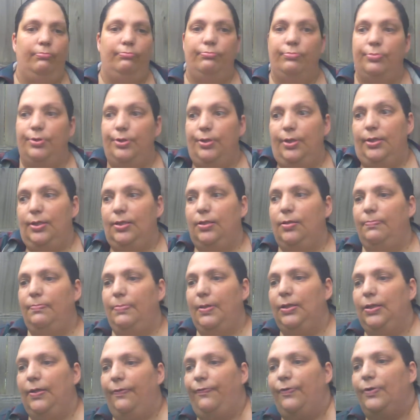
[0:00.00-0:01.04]
So that's the
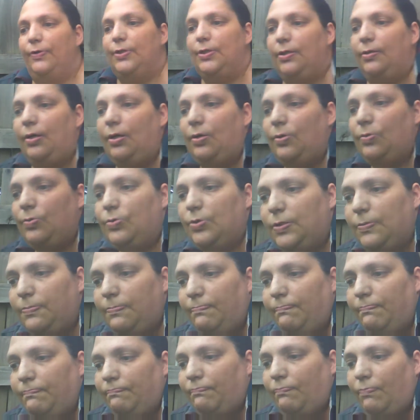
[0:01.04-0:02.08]
big difference in those.
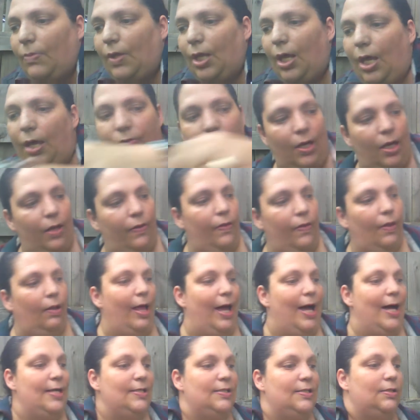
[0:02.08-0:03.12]
And then the
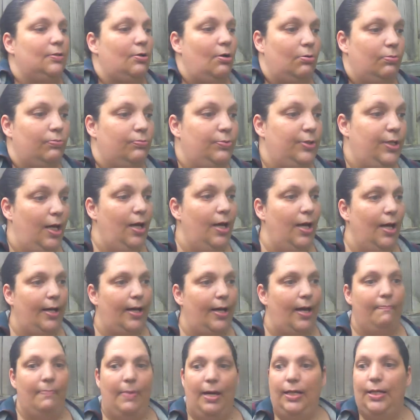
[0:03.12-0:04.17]
last deck,
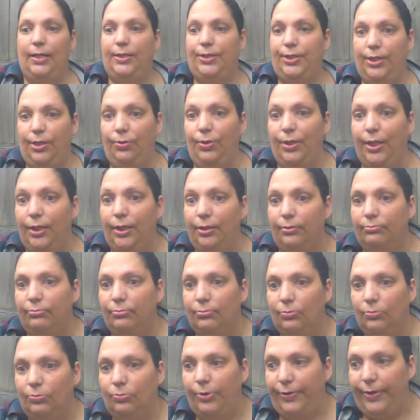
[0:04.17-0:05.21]
I made it to it
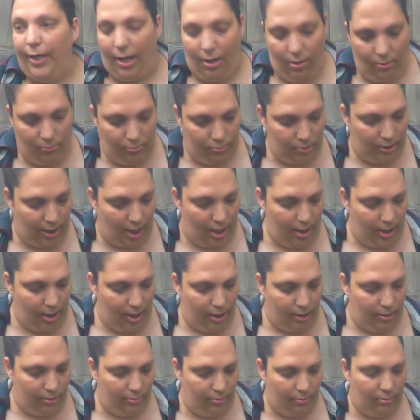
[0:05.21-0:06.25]
without
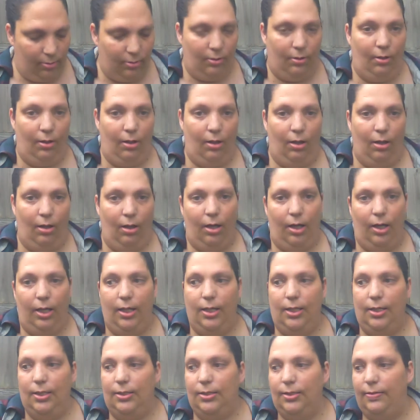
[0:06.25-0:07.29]
dying,
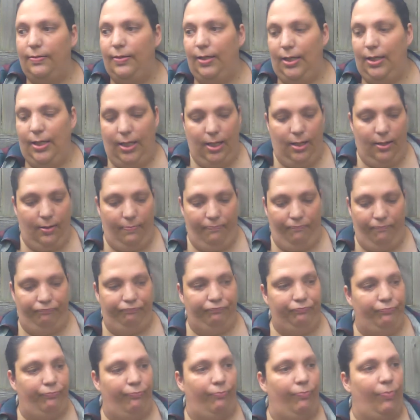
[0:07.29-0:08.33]
is the
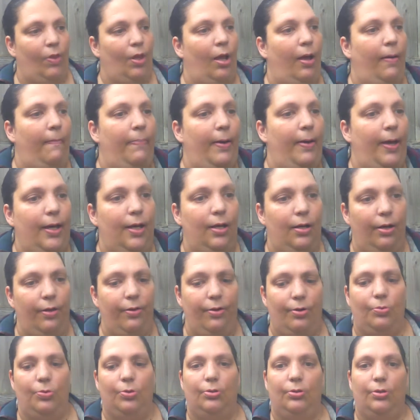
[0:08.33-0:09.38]
Pagan
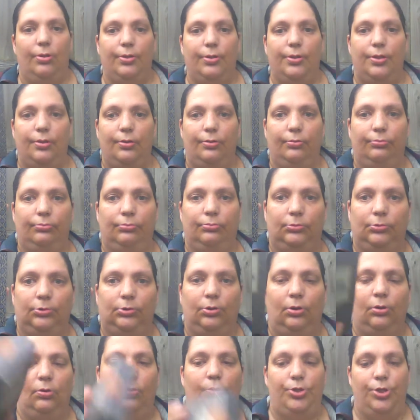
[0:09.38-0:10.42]
Otherworlds,
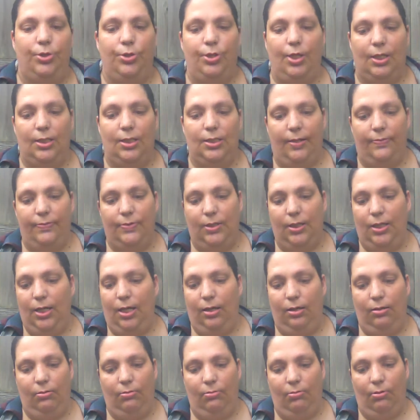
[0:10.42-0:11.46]
which you guys have
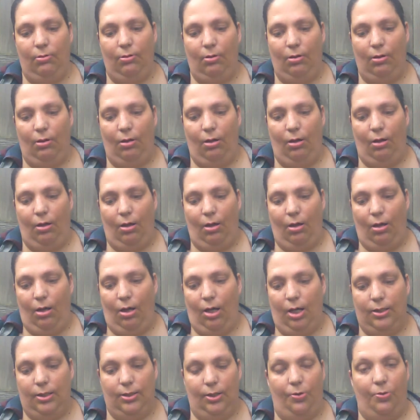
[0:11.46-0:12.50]
seen.
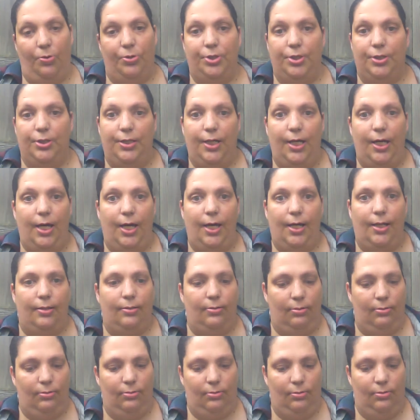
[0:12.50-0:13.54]
It's a gorgeous deck.
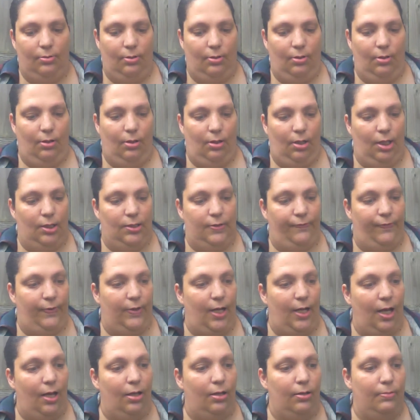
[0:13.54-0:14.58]
It's
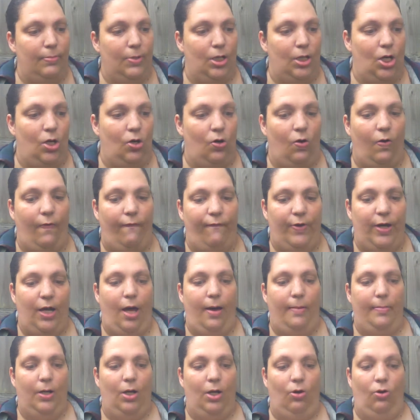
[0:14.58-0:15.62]
phenomenal.
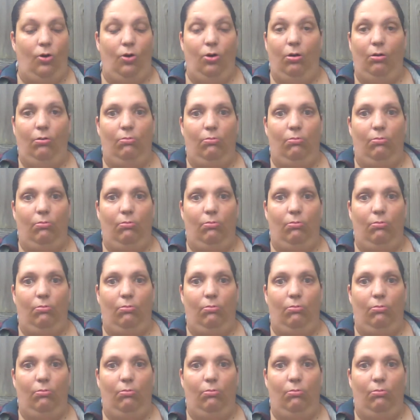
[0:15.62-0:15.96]
Phenomenal.